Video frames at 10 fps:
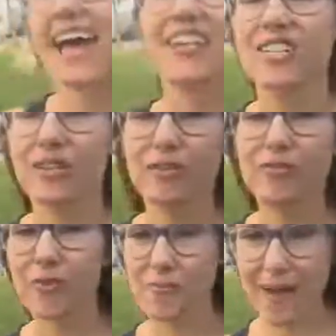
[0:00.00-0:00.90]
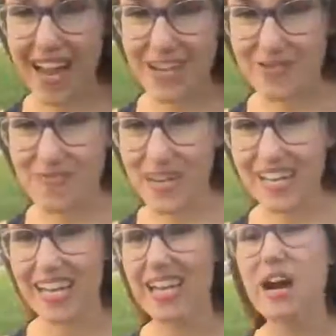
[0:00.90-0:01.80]
and to look for my new
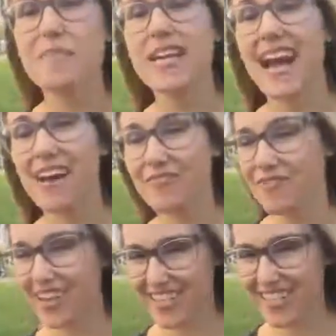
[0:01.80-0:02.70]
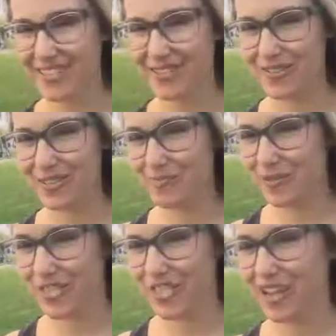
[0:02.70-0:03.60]
book coming out very soon to
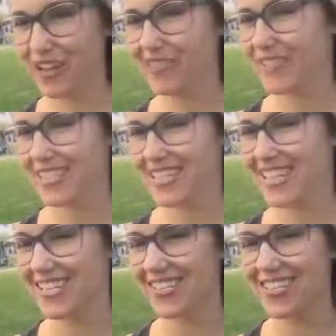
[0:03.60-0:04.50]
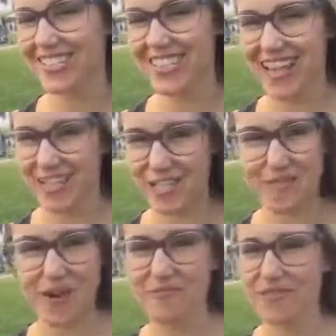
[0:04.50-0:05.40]
bookshelves, Kindles, and
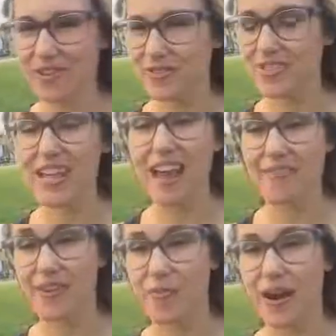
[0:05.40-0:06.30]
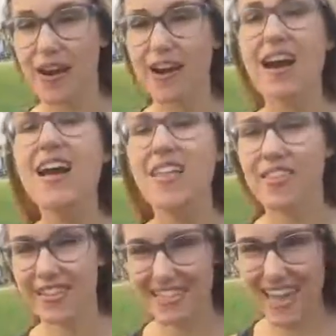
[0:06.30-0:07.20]
smartphones everywhere,
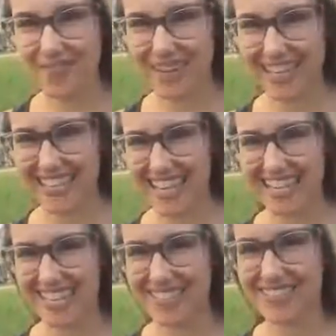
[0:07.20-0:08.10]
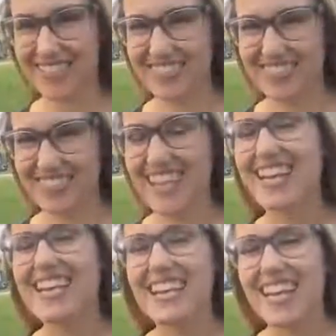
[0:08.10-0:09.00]
The Day One Executive.
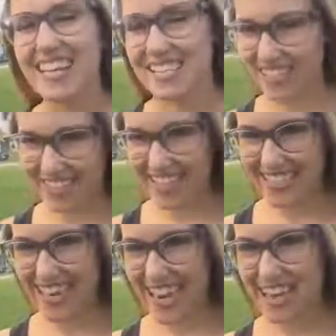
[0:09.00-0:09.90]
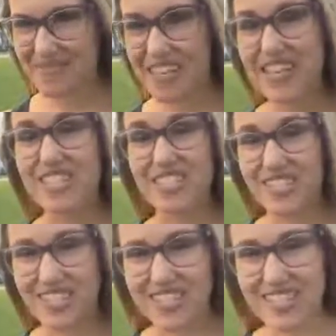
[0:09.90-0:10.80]
Until next time, to
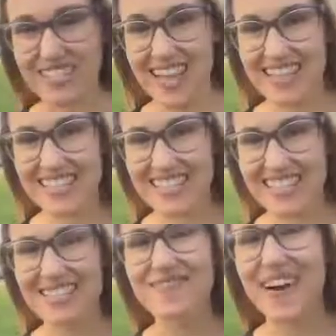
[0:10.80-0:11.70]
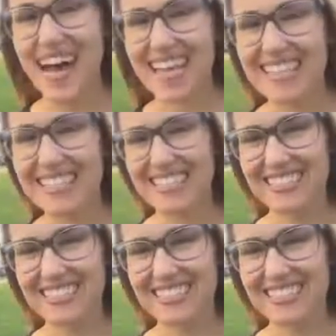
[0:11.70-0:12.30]
your success. Bye.